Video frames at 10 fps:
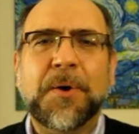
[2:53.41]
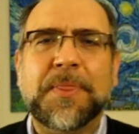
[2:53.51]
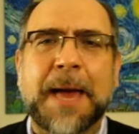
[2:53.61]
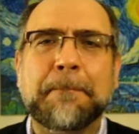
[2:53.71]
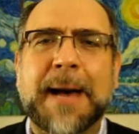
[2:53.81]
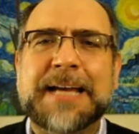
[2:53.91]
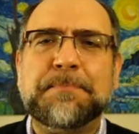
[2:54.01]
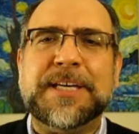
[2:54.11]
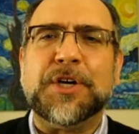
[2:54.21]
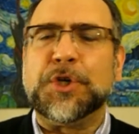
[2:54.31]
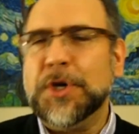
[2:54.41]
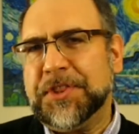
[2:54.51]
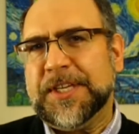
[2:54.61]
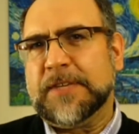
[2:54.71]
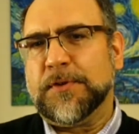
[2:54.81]
that might be a
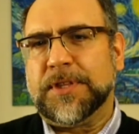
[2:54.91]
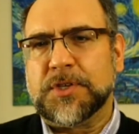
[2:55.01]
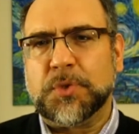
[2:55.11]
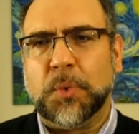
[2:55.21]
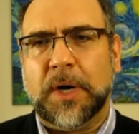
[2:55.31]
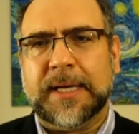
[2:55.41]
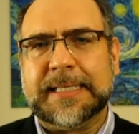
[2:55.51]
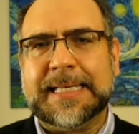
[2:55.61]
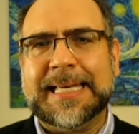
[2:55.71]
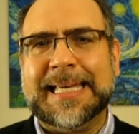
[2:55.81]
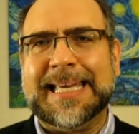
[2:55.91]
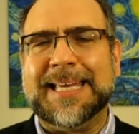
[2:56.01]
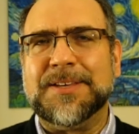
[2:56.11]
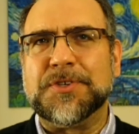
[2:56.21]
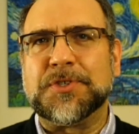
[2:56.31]
good thing for this one
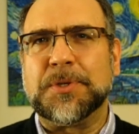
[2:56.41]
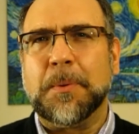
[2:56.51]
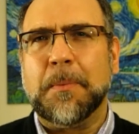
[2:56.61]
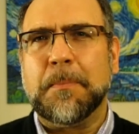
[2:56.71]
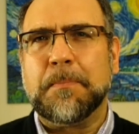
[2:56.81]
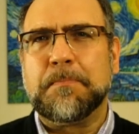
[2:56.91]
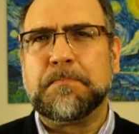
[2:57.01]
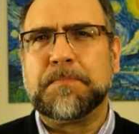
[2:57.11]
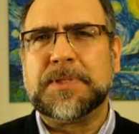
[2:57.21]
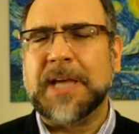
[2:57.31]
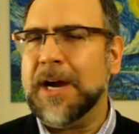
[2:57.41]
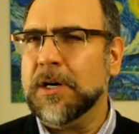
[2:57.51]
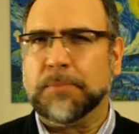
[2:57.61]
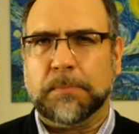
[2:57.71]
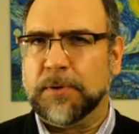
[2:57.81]
is
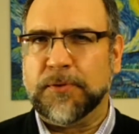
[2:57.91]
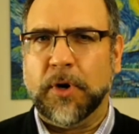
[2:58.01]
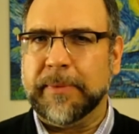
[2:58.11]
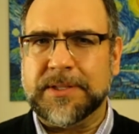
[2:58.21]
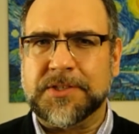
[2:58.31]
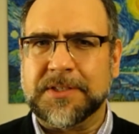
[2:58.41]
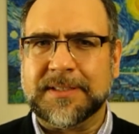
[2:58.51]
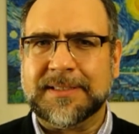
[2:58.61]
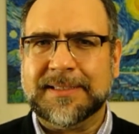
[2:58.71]
terrible performance.